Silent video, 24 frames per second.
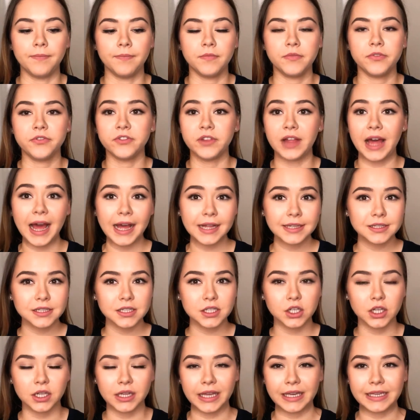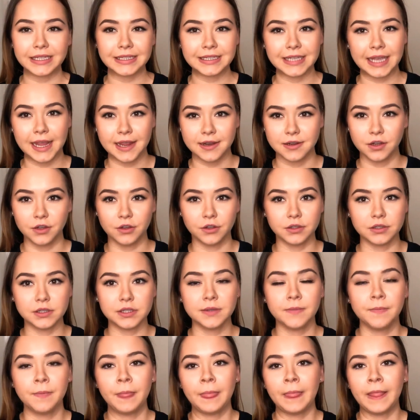flats or like
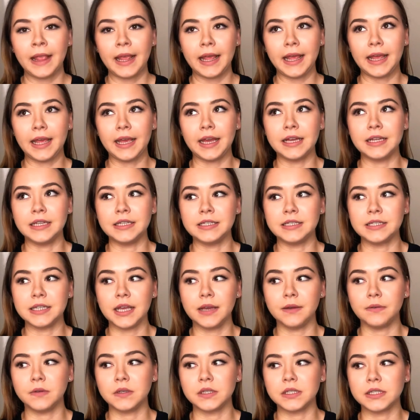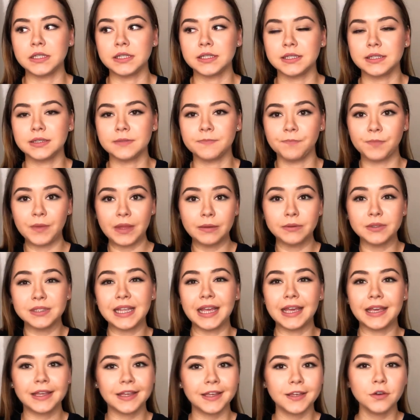sandals, and it was
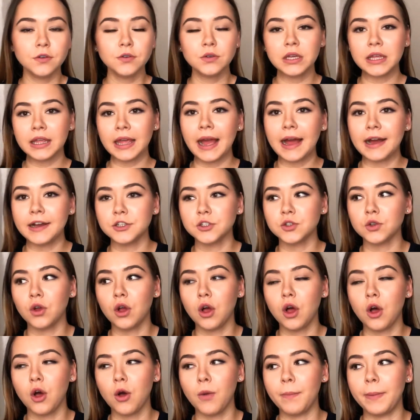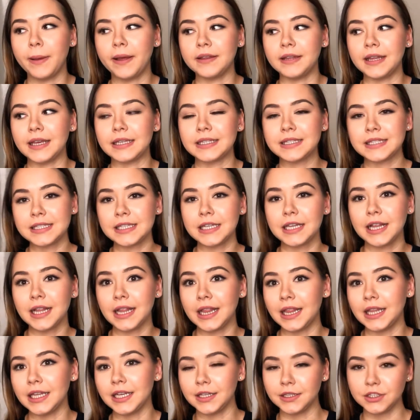like cute and casual, but like
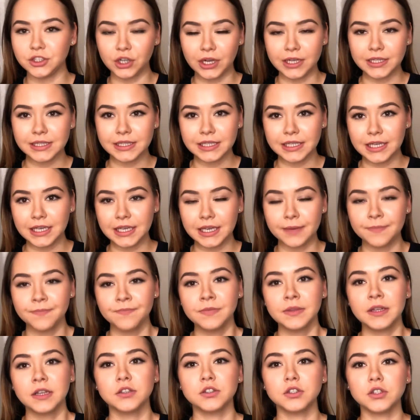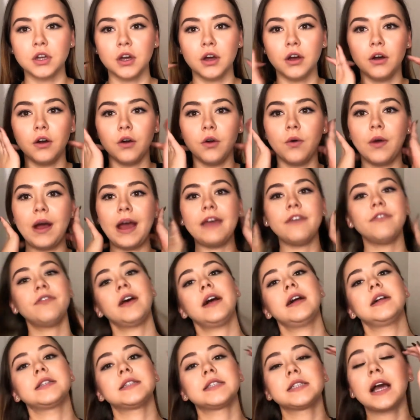still a little dressy, so I
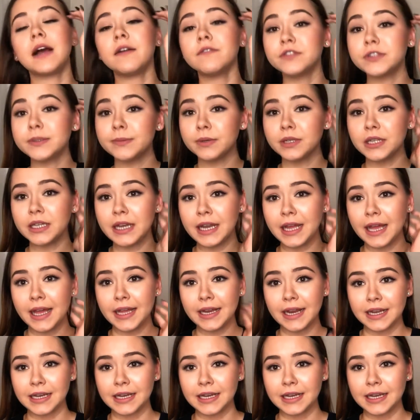felt comfortable in it.